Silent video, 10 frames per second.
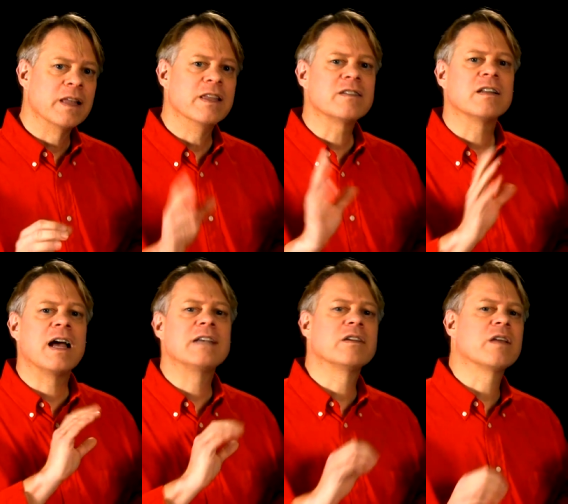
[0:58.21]
this
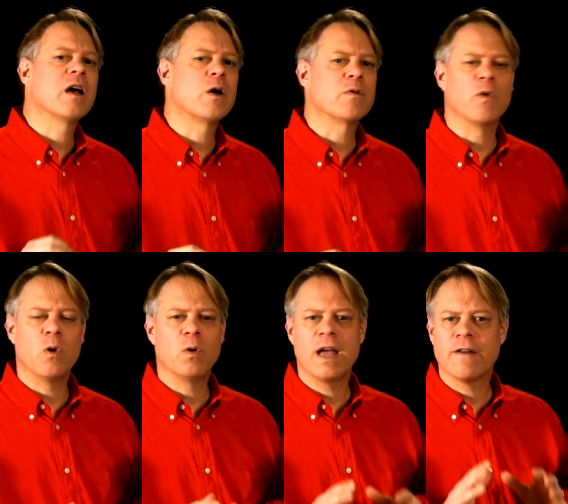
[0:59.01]
lies at the heart of
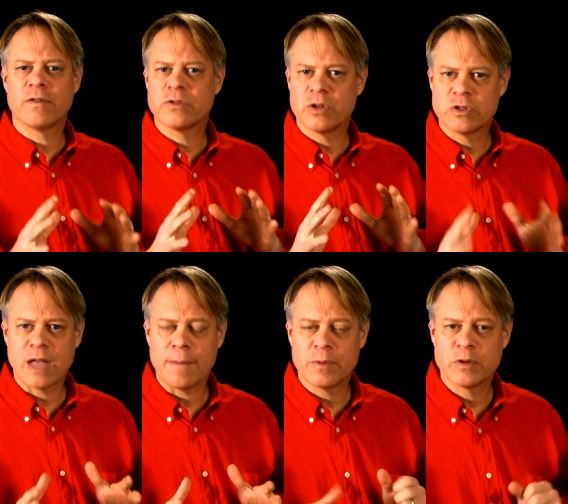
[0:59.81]
all efforts to
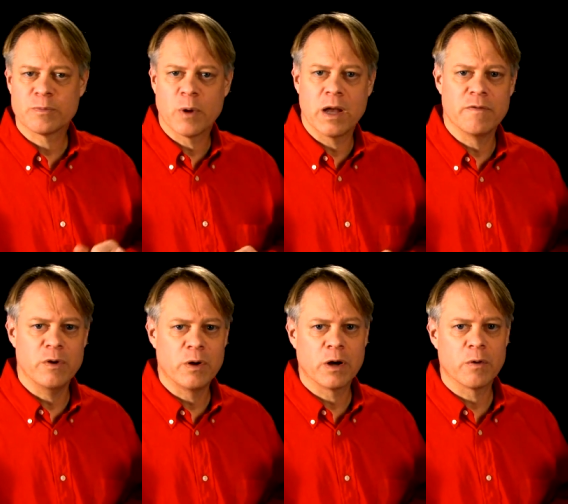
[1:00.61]
stop the spread of
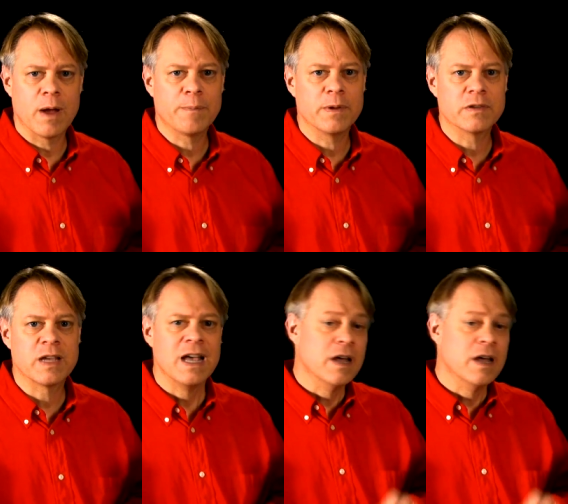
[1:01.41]
nuclear weapons.